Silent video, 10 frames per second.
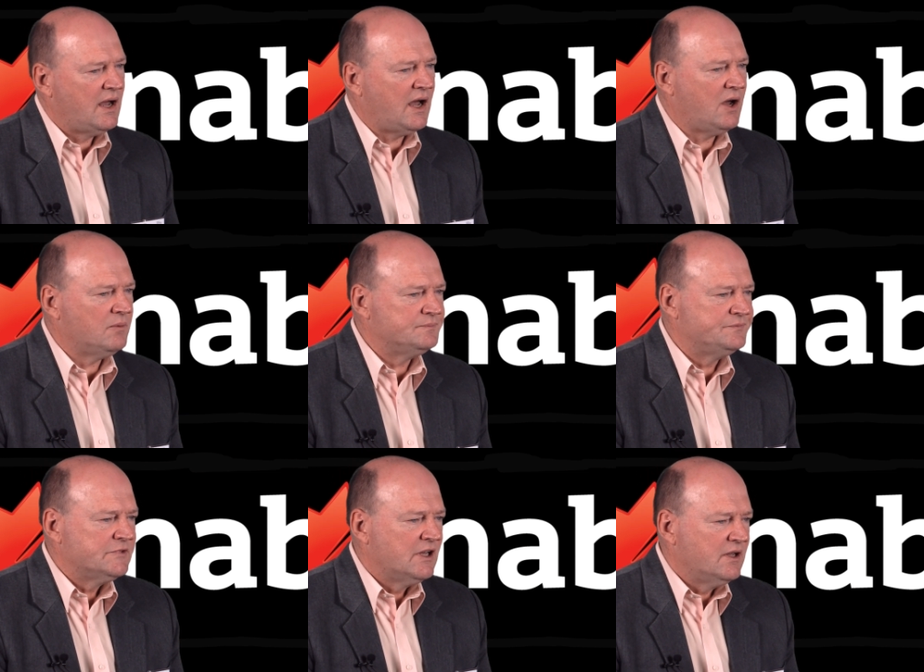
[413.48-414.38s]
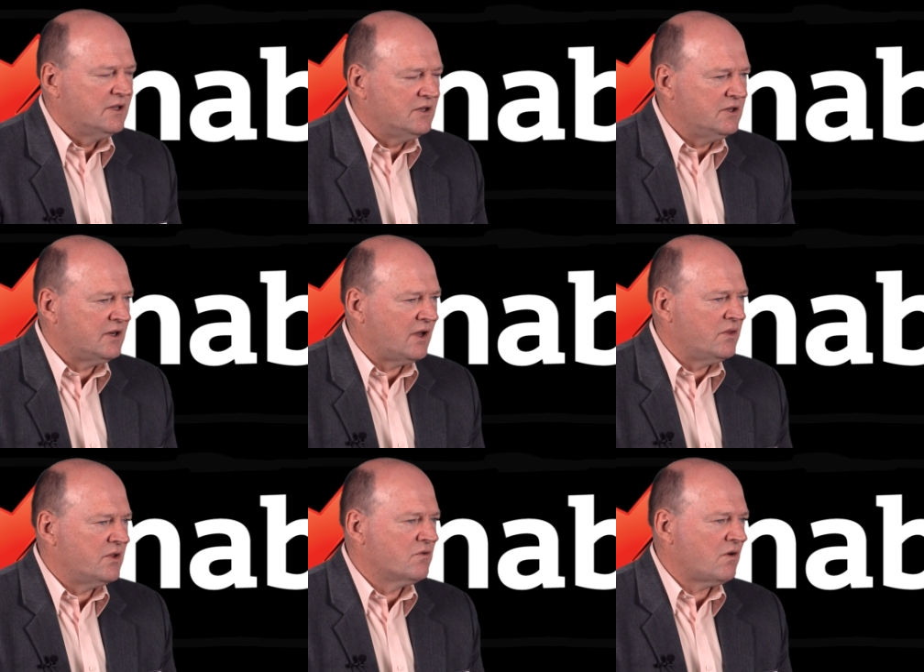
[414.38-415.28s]
So, you
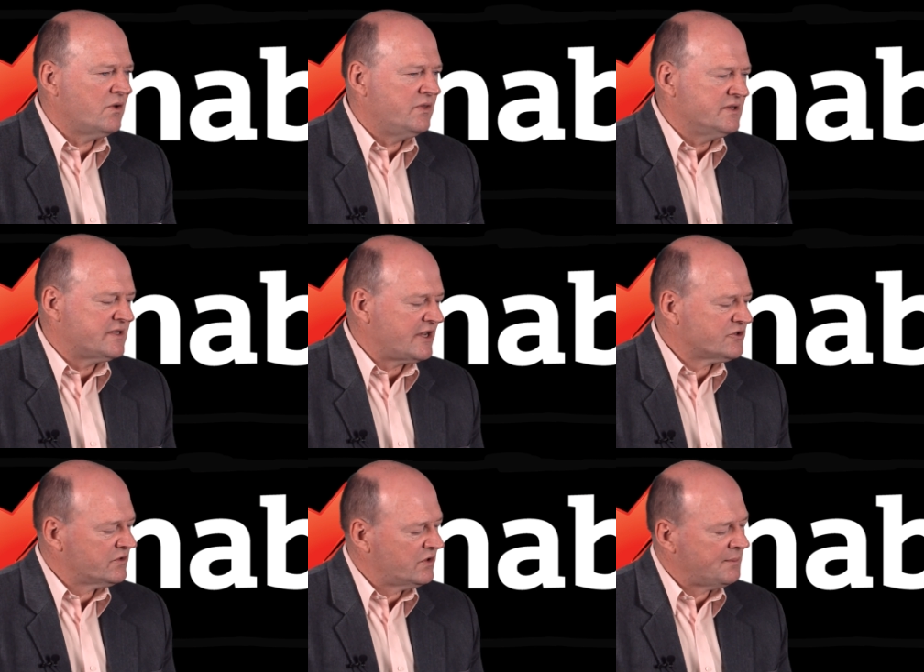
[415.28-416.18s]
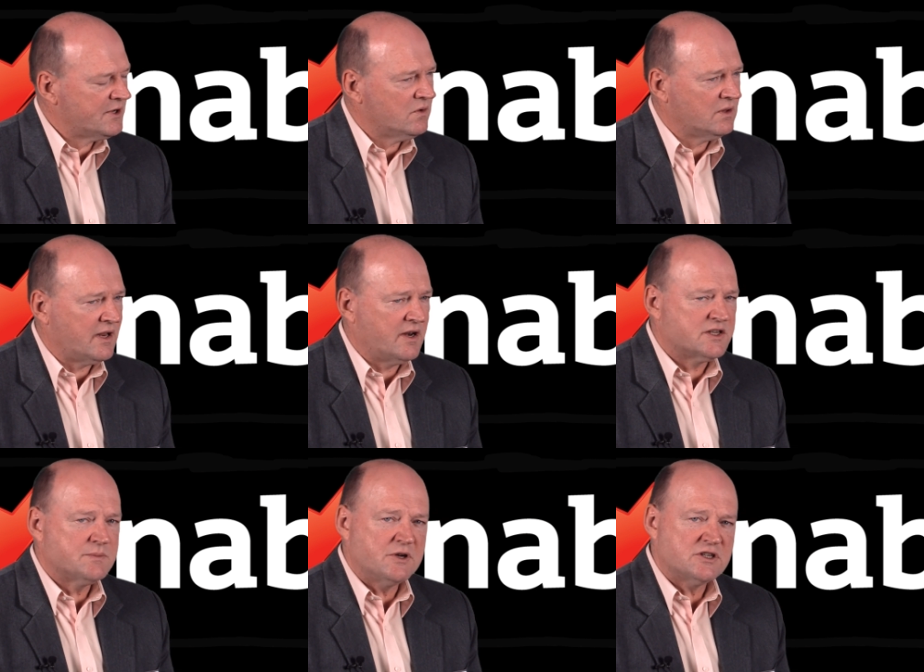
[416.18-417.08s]
know, the growth is astronomical, and
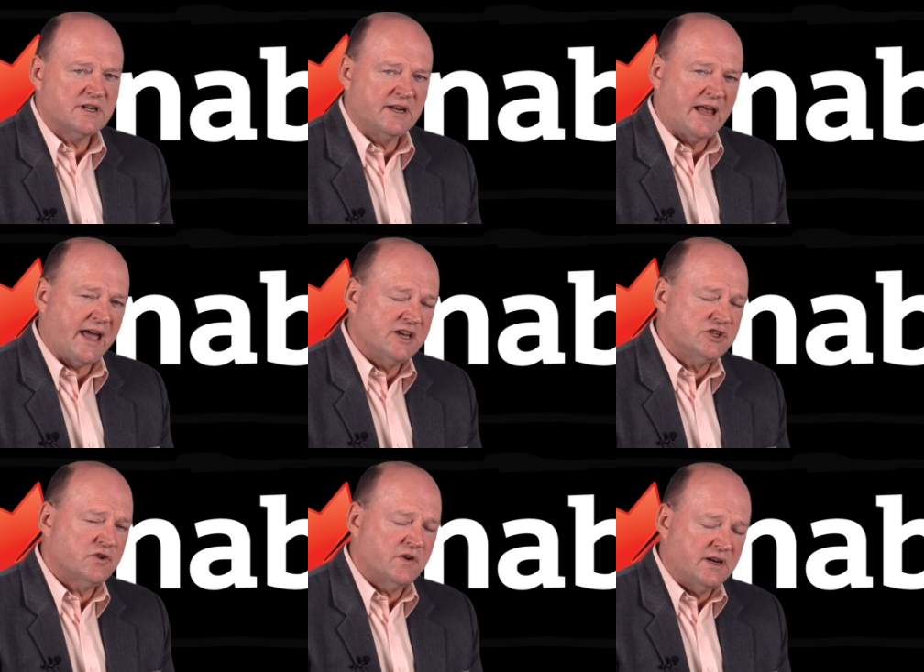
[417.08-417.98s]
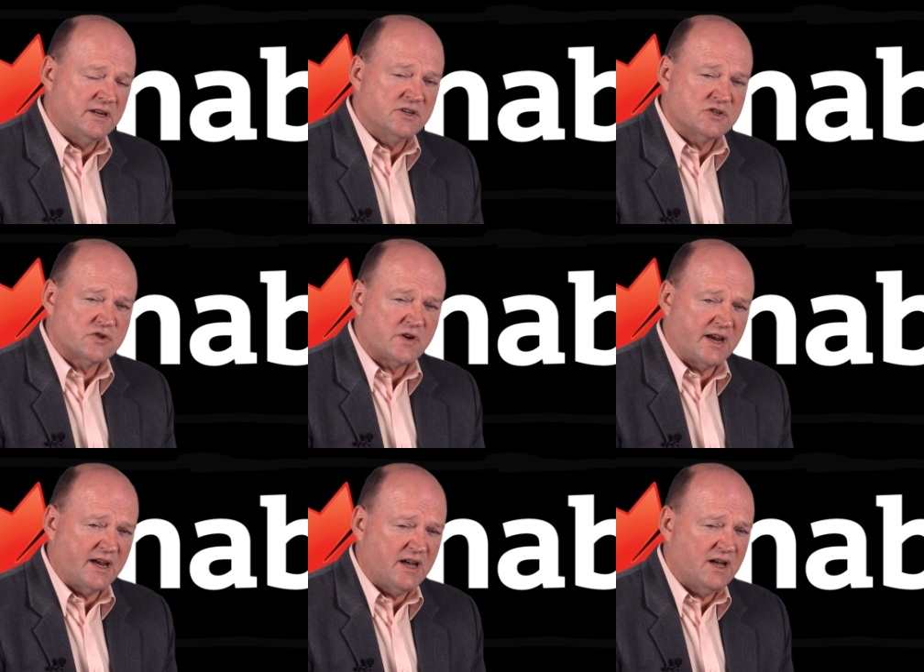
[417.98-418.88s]
especially in Asia and in
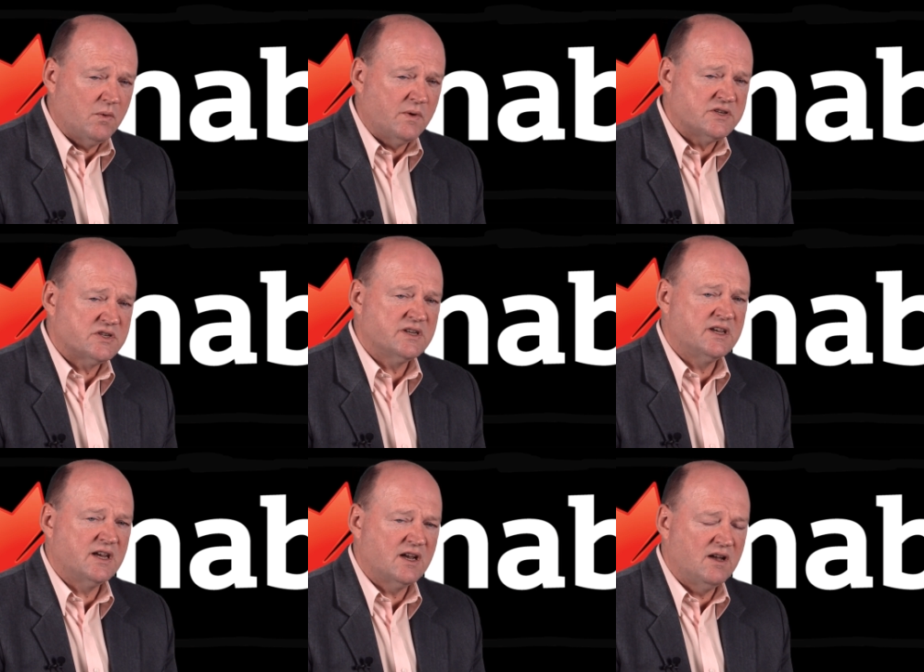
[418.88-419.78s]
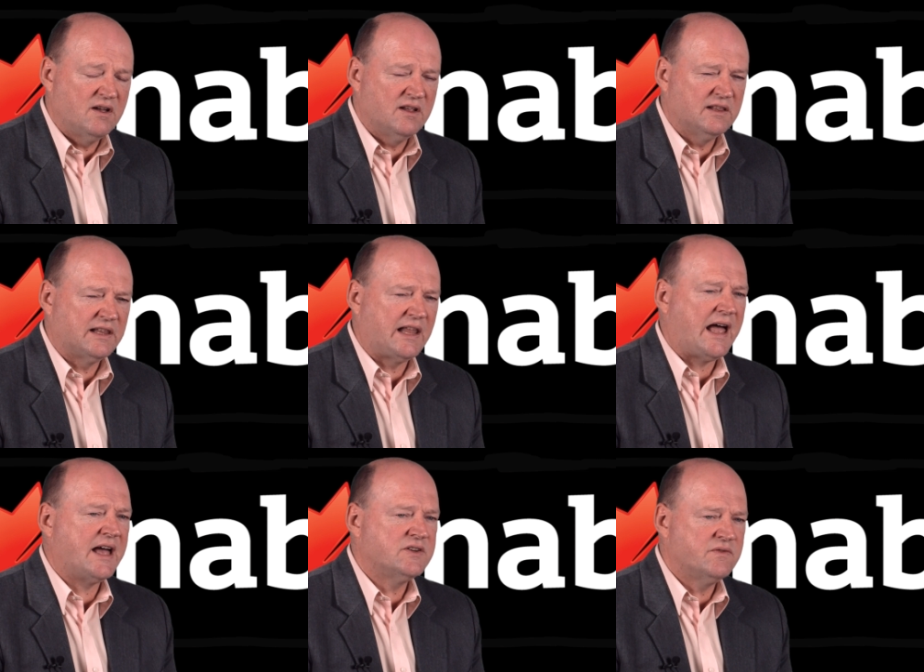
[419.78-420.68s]
Australia, we're seeing
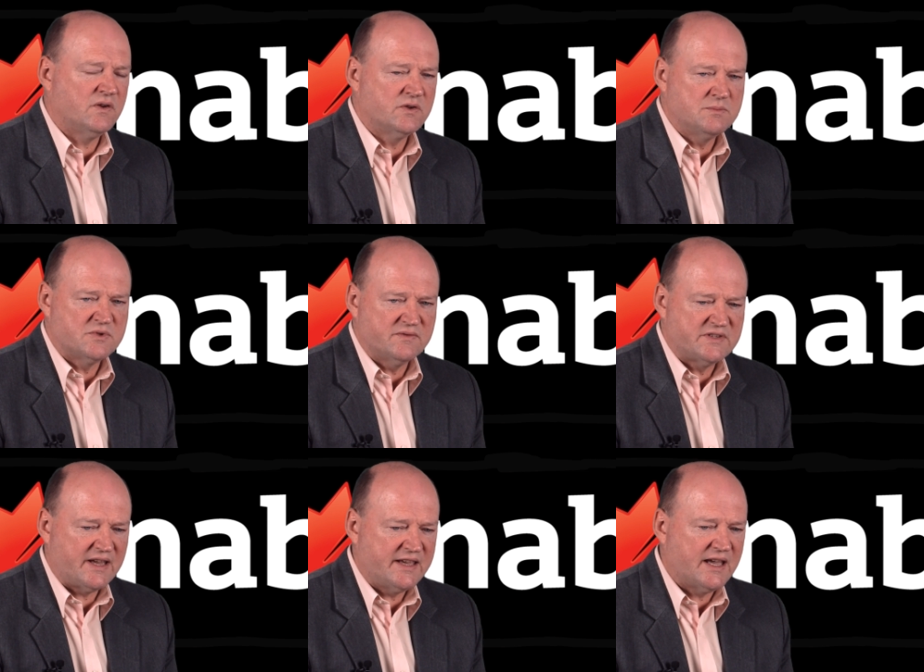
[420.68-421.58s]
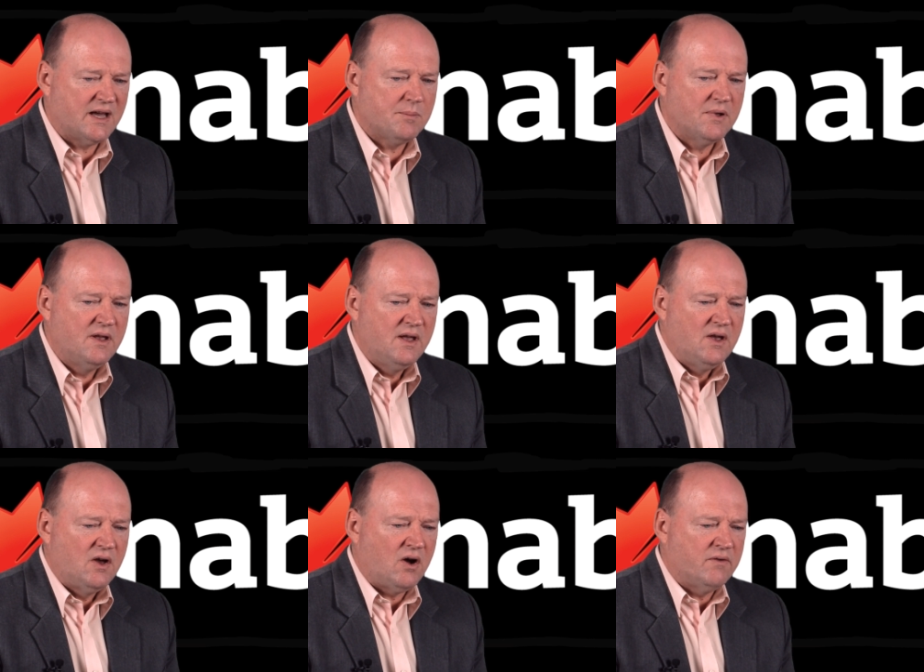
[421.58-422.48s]
large volumes of take-up
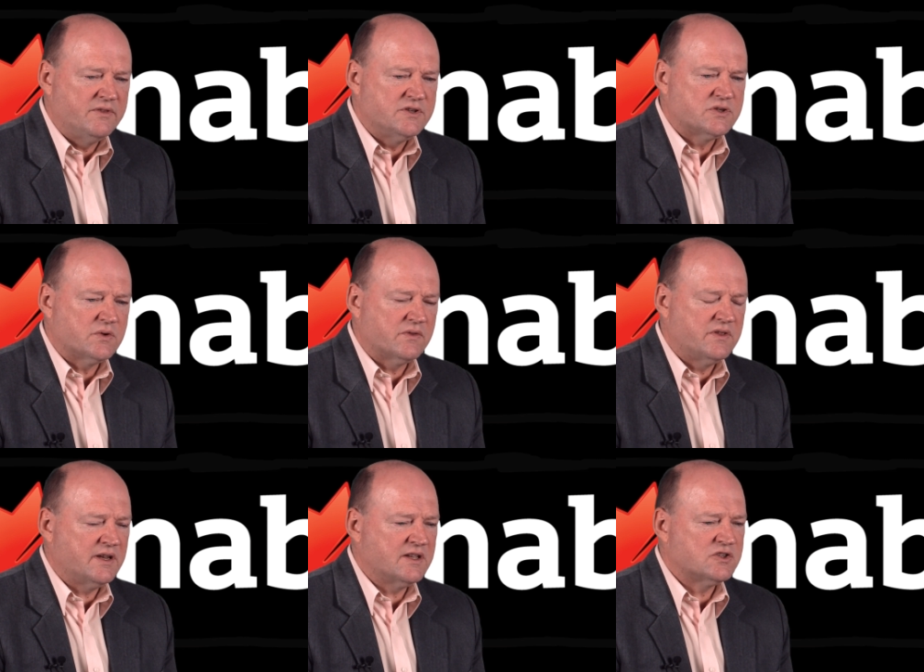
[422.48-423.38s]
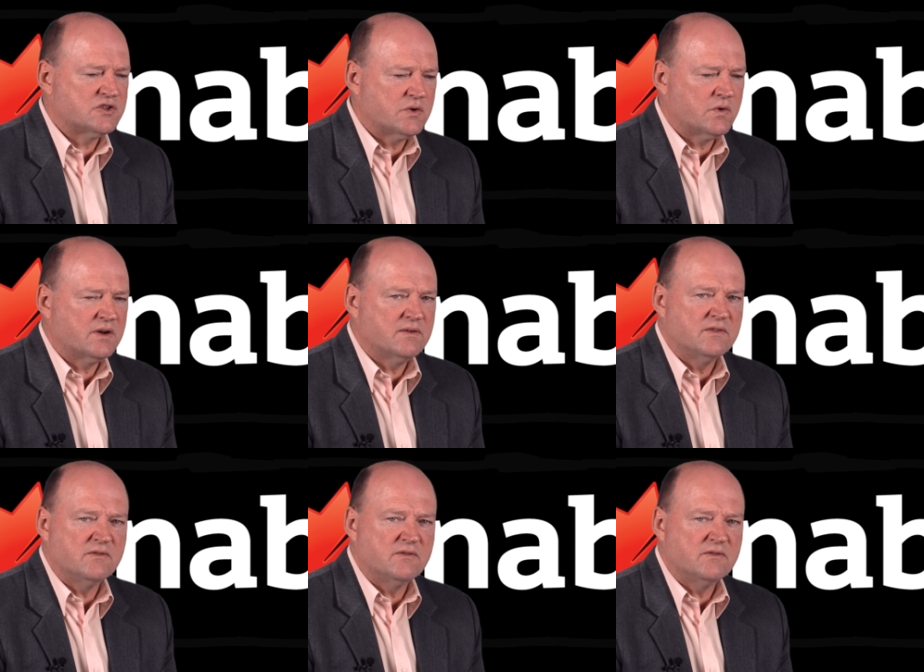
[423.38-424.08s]
of this sort of thing, and storing of